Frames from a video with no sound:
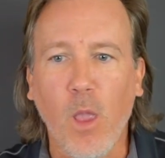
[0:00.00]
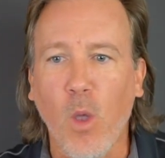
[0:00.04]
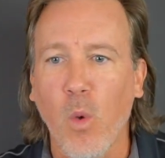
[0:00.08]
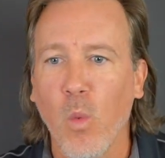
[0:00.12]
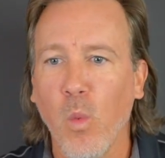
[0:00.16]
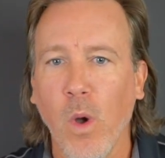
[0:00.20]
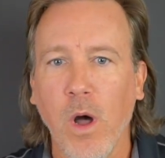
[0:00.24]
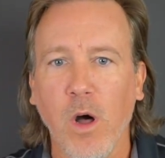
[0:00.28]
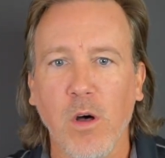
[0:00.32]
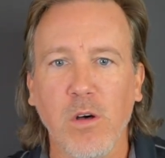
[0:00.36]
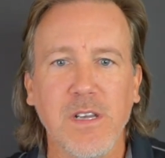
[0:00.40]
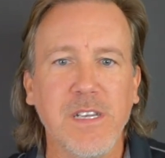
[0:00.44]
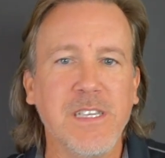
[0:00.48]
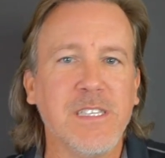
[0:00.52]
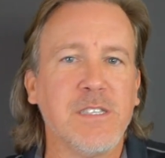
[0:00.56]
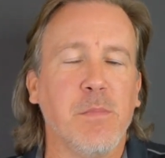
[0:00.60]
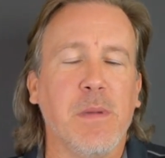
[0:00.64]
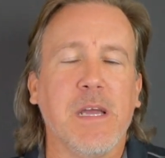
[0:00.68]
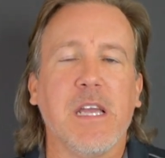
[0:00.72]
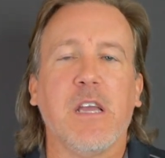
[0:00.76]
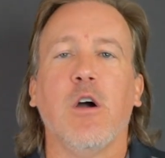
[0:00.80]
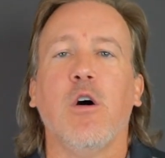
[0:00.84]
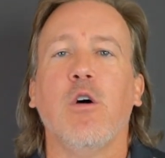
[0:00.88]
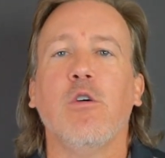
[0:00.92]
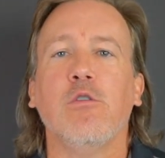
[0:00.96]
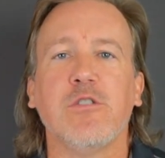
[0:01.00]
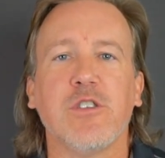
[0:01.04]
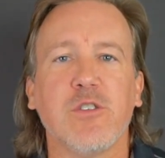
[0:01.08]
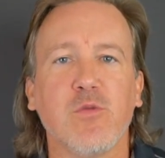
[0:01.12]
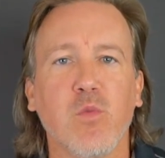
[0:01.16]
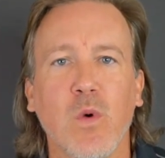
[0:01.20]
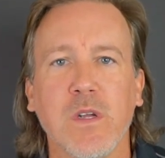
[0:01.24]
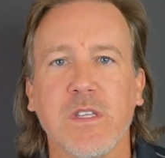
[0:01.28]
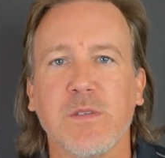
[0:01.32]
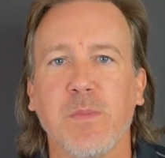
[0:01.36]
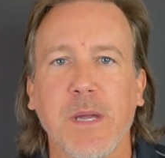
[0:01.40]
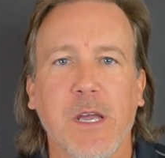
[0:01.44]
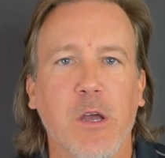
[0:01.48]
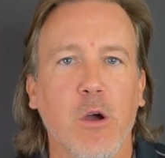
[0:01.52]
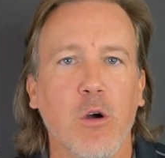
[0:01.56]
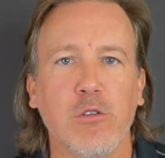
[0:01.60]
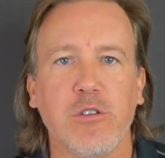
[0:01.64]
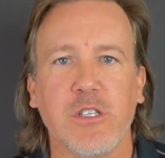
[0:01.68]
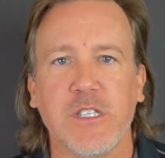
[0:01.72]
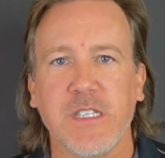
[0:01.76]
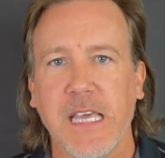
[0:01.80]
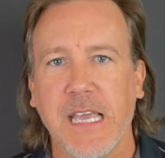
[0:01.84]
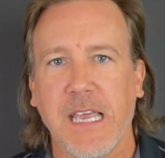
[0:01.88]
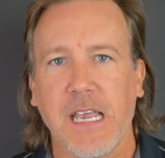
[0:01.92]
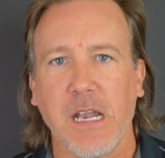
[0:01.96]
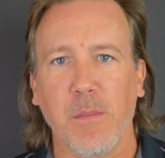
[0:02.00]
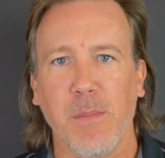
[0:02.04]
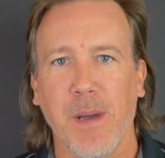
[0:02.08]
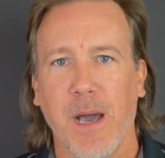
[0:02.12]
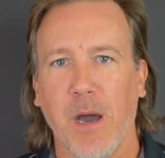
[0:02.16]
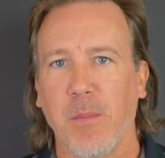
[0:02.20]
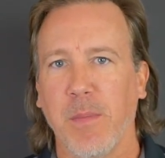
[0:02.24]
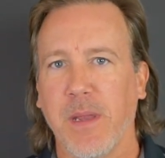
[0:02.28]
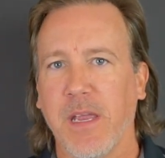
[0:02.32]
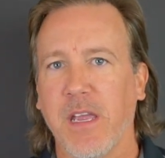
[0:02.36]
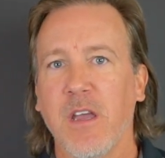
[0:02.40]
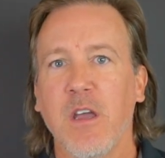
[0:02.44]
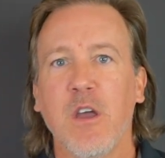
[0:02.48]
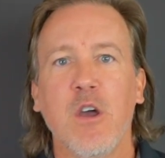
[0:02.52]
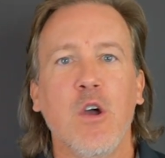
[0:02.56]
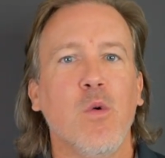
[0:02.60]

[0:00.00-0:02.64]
well, what's my coach thinking about me?